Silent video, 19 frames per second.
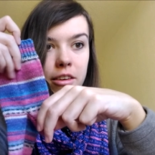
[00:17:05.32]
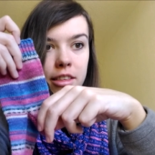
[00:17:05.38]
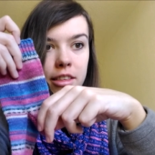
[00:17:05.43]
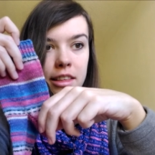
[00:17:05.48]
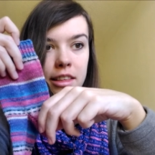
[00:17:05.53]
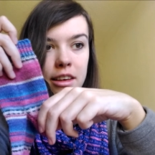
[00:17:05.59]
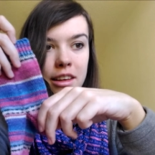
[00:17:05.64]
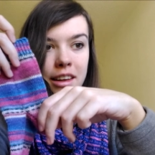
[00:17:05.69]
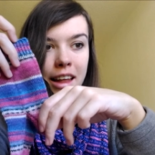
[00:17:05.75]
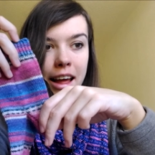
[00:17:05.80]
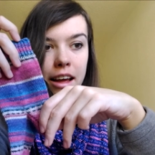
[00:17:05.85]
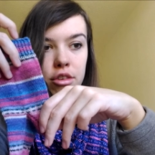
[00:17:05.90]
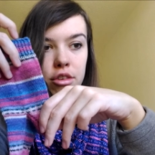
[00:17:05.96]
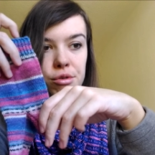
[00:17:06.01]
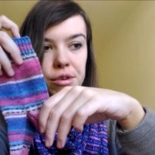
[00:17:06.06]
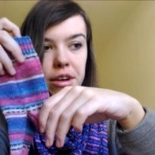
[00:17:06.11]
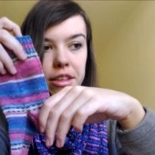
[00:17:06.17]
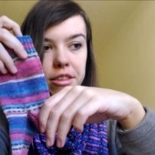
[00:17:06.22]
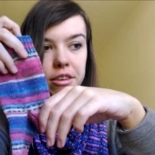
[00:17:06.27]
usually like
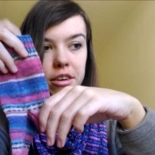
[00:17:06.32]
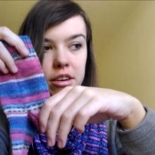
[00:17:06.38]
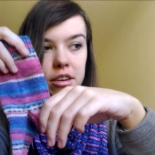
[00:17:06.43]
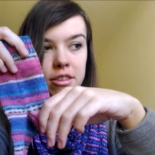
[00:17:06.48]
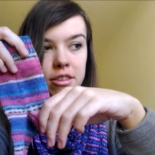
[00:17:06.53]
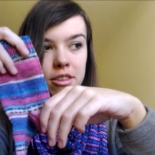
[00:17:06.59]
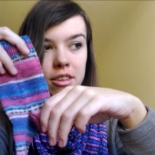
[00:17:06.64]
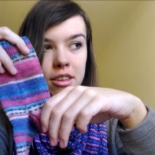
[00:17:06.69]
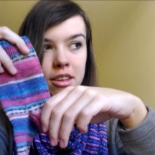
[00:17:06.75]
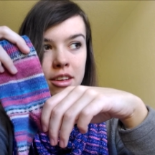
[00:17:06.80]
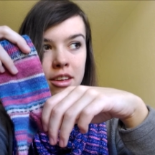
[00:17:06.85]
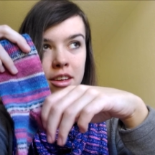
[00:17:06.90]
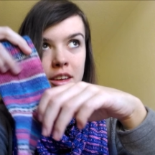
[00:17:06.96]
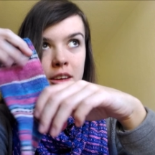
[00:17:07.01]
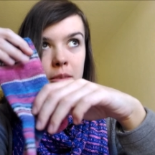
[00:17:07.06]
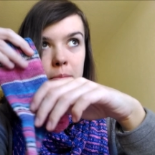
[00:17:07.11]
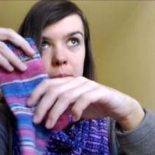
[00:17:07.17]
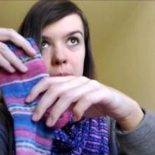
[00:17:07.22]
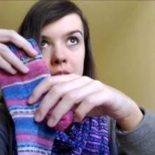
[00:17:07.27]
shorty socks,
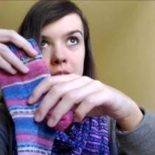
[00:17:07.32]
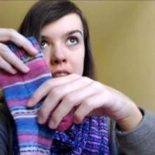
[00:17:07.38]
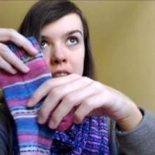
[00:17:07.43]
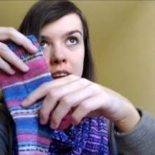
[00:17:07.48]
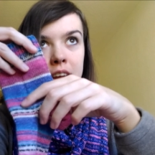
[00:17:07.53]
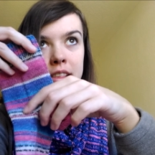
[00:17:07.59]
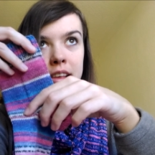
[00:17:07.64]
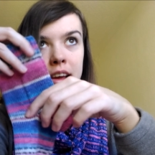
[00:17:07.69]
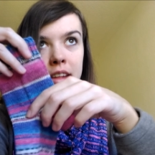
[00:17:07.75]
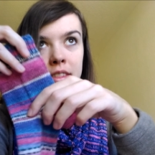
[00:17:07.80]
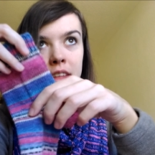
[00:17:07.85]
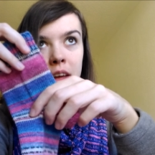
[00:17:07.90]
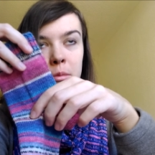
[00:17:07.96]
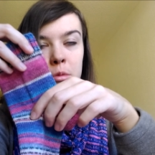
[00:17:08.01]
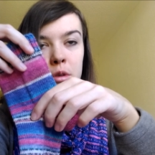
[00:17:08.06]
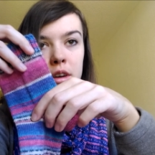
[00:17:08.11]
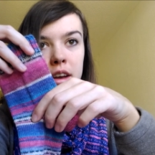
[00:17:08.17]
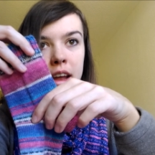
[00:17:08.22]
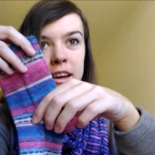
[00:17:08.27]
but they said they
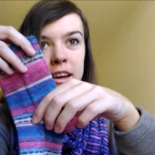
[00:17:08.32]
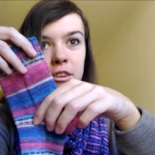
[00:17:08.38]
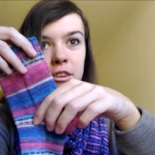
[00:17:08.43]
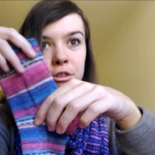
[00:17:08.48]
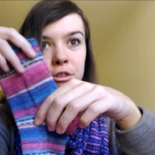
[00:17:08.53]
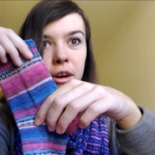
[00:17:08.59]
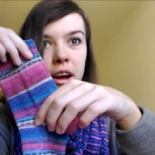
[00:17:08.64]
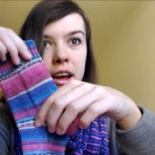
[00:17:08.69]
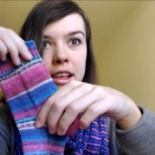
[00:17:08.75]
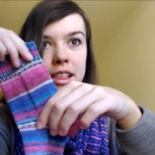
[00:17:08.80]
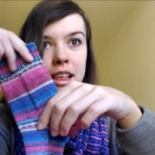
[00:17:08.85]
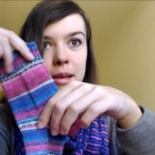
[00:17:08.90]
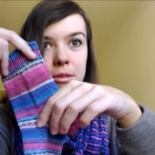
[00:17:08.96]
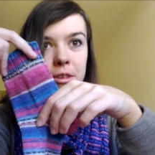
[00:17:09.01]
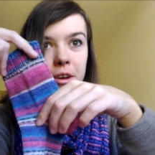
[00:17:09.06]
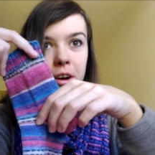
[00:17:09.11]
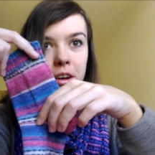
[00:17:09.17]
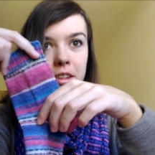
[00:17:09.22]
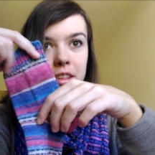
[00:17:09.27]
would like to try some
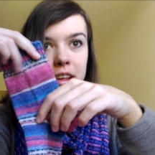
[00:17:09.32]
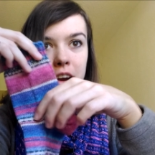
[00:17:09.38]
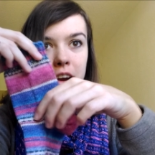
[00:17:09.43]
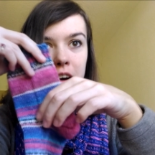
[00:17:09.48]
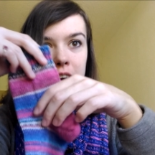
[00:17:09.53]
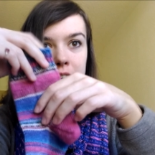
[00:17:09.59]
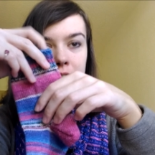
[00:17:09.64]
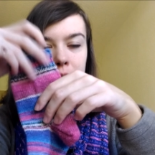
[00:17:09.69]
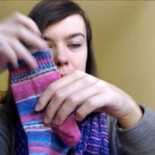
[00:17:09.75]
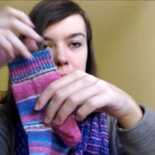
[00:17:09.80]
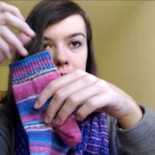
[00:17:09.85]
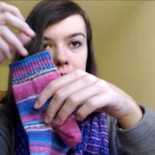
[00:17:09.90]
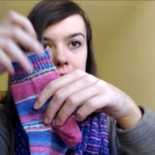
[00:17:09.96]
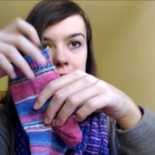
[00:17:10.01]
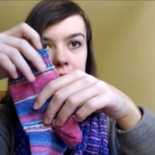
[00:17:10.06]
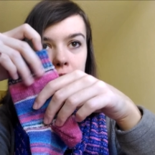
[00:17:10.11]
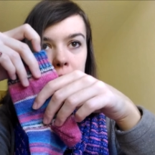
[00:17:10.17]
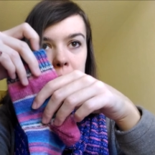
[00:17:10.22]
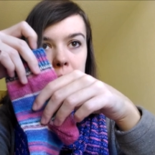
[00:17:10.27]
socks that are a little bit
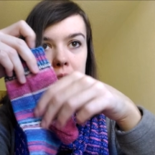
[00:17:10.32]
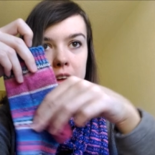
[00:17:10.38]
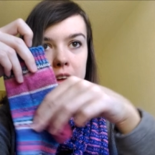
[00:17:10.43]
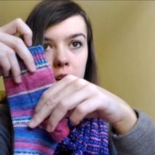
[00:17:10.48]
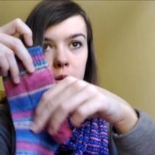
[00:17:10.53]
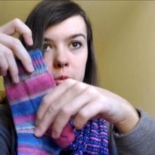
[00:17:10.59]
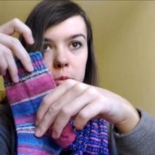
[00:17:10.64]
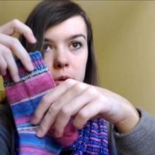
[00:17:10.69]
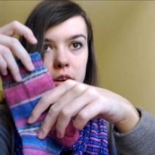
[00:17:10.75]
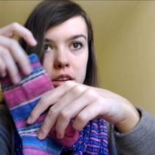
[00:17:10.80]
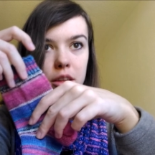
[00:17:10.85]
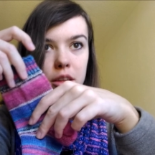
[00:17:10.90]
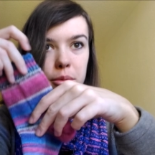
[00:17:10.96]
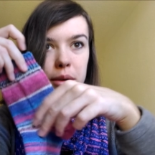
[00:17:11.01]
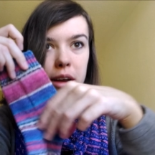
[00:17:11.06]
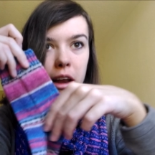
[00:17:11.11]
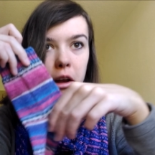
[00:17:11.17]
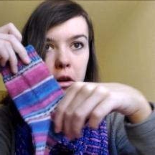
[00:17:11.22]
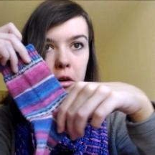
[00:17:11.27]
longer, but they don't want the
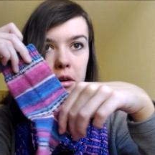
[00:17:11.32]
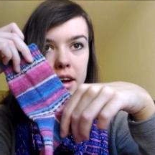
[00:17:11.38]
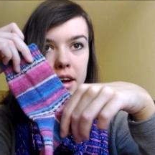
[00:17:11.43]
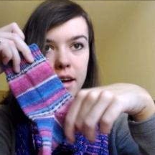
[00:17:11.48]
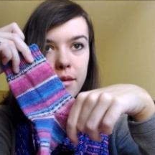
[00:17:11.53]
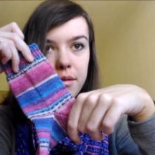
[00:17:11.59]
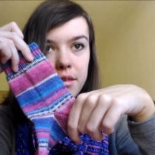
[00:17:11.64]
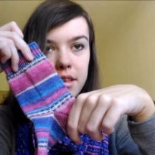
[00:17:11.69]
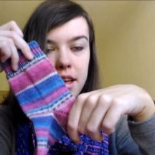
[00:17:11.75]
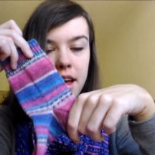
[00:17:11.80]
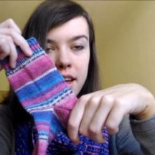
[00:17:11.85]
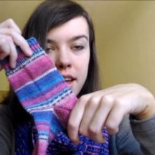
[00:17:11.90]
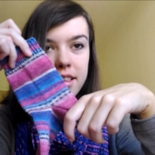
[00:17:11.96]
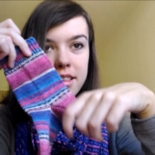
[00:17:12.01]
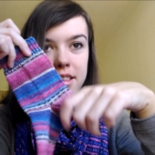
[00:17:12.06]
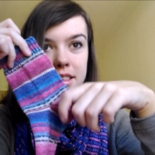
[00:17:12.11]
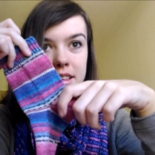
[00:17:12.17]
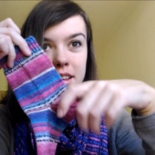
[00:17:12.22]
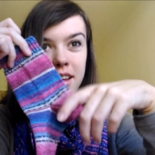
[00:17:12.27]
really long cuffs
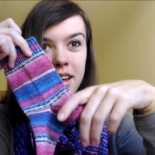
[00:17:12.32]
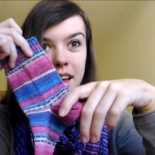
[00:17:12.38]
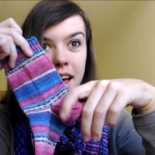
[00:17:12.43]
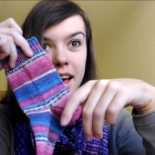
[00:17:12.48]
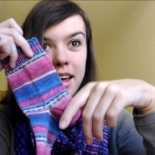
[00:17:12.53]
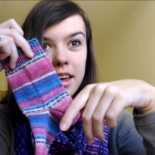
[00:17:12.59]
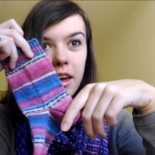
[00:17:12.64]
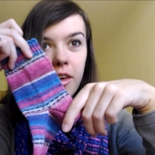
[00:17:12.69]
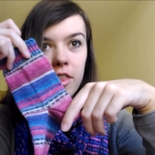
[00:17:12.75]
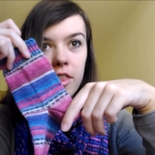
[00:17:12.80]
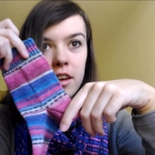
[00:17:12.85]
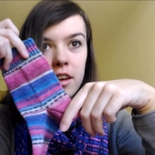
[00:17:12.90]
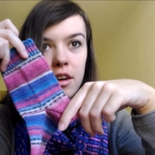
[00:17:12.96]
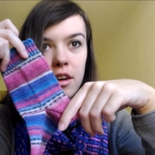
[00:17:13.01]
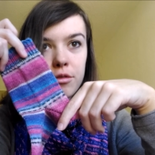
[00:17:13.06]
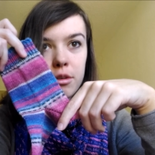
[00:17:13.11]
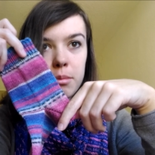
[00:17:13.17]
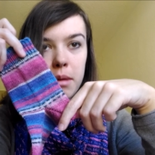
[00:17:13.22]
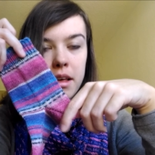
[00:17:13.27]
as I usually
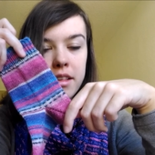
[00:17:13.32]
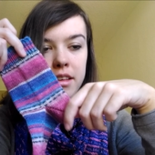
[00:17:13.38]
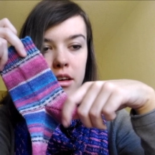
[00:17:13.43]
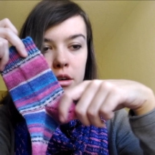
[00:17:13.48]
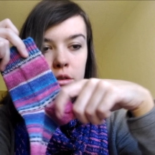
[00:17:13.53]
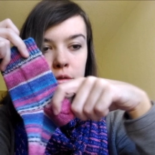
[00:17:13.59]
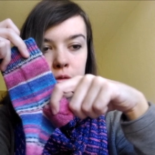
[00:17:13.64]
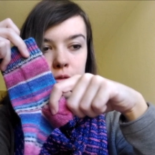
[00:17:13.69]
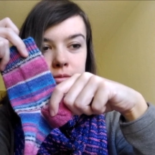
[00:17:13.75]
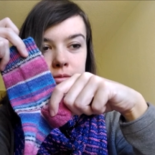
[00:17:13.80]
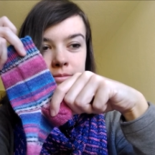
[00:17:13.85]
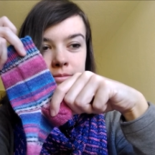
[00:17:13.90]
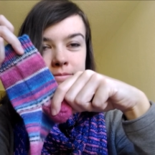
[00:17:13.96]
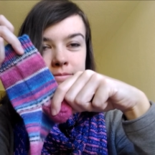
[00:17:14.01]
knit for myself